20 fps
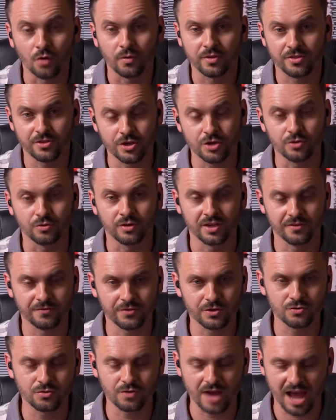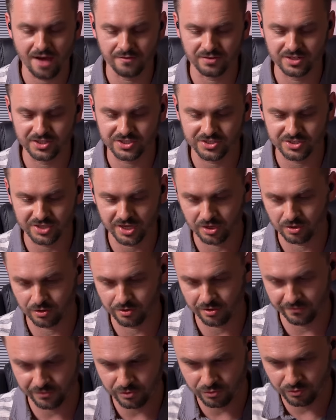no, with you. If you have a
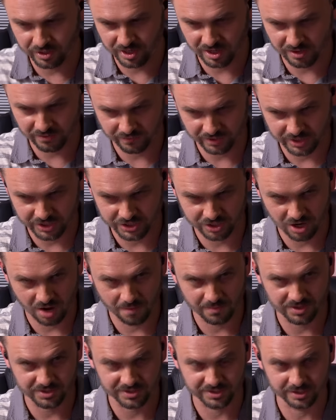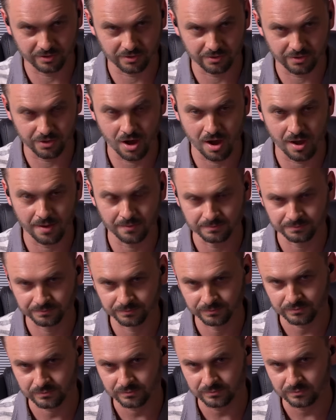single, if you give each comment a single thought,
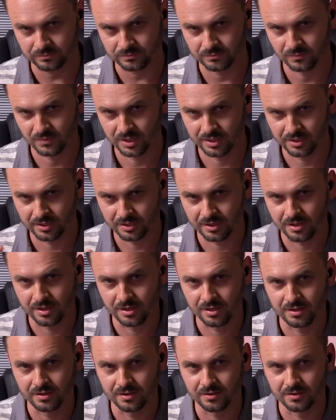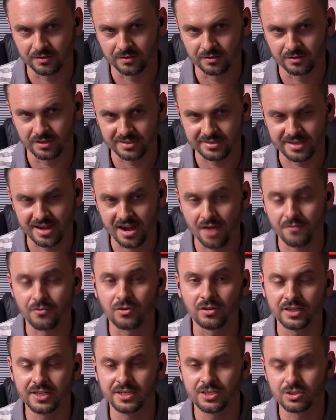mm -hmm. does that
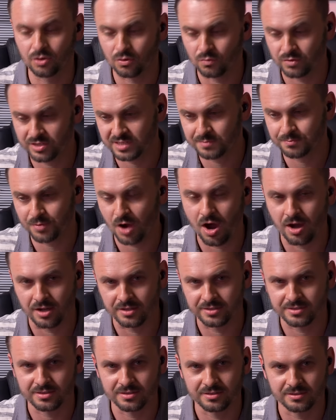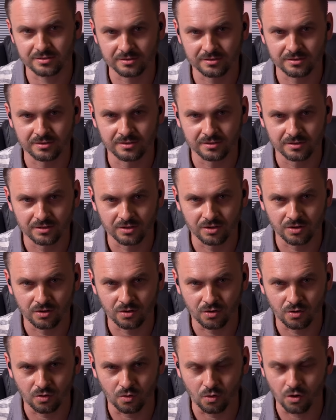ever lead to a response?
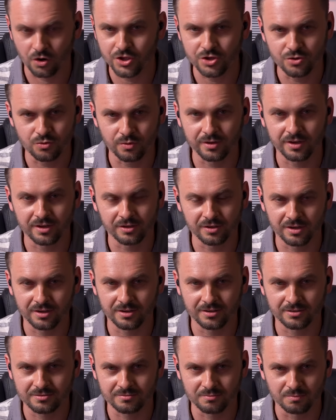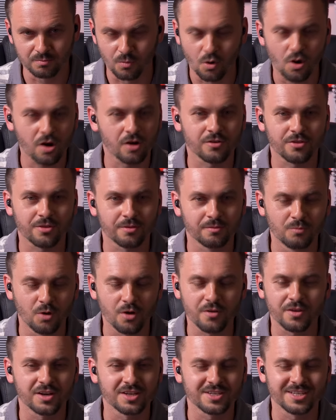Or you more
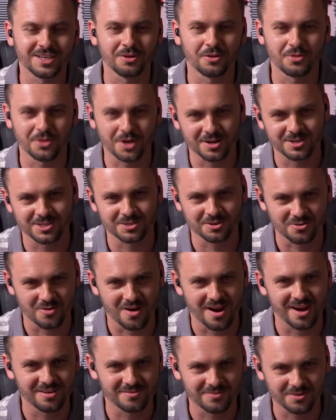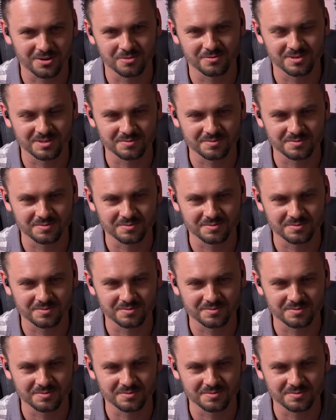more than a single thought is required for a